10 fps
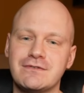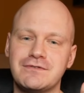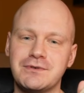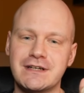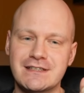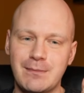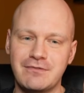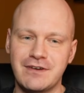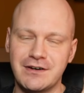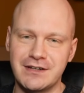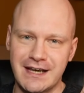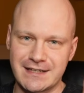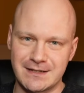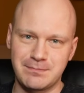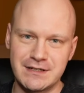of doing something on the
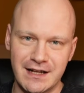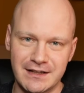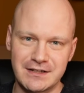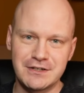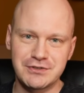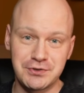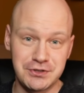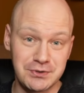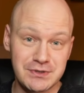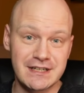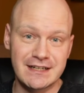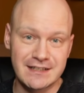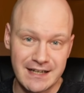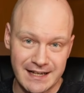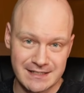XRPL, so using
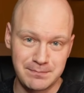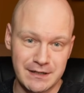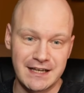the XRP